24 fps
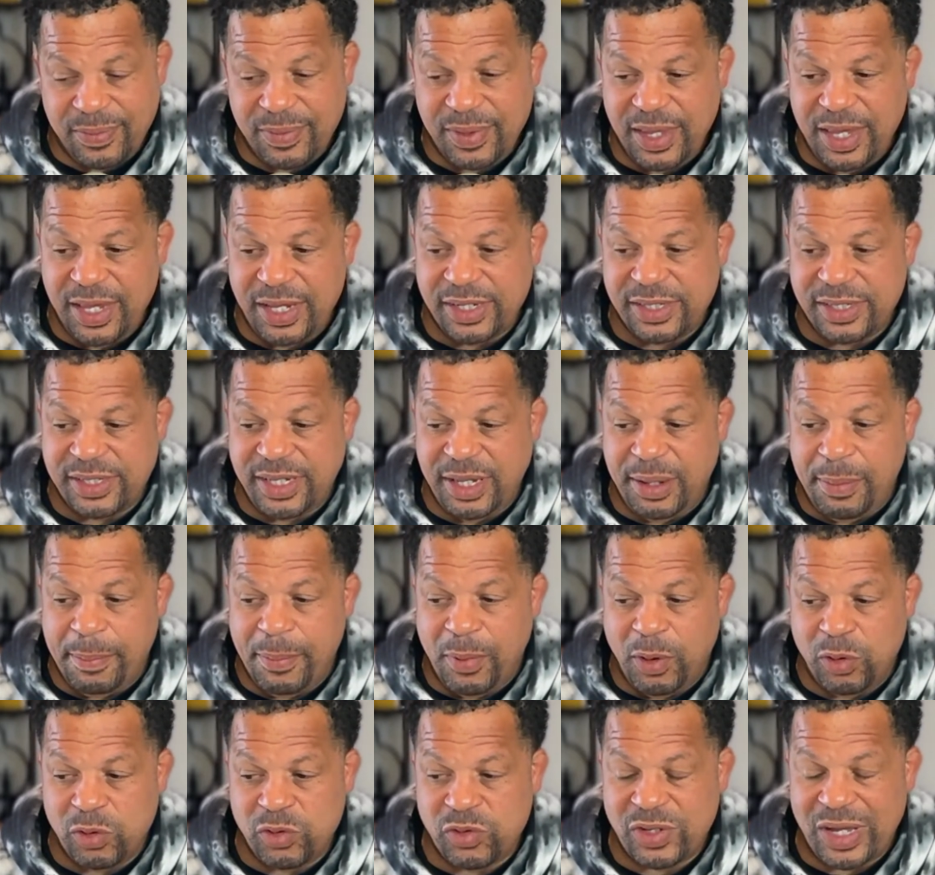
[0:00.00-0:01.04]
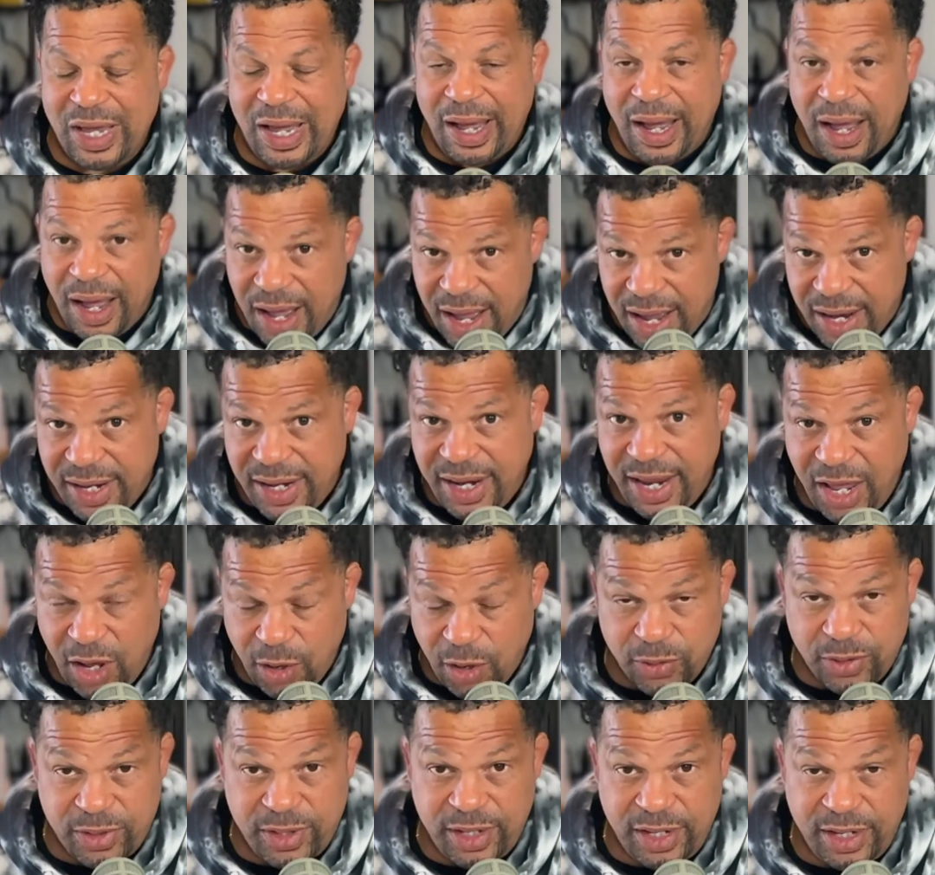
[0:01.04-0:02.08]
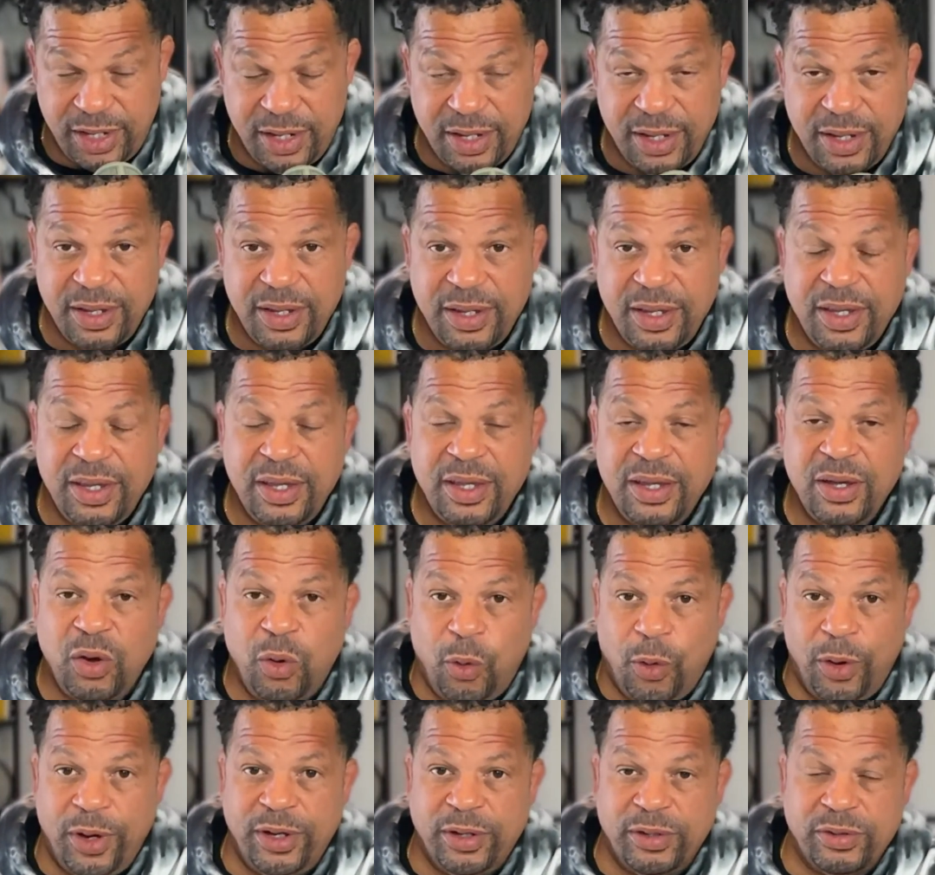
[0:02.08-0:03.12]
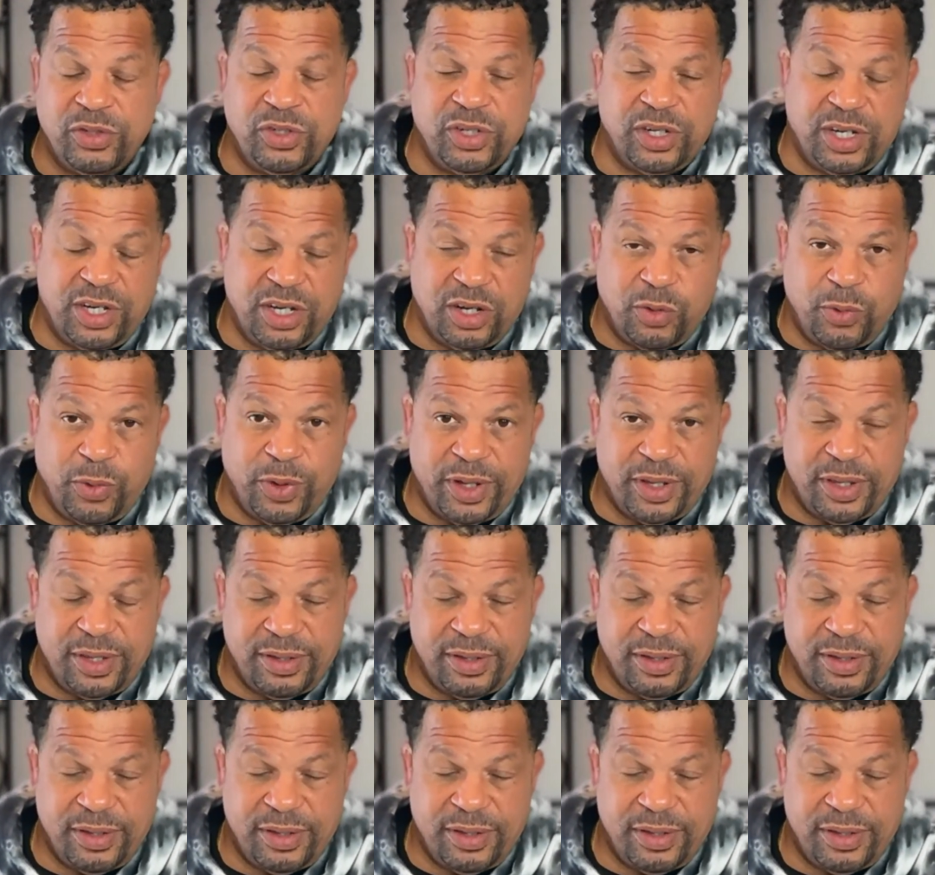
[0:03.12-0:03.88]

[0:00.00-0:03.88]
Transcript: is the most unhealthy oil to cook with?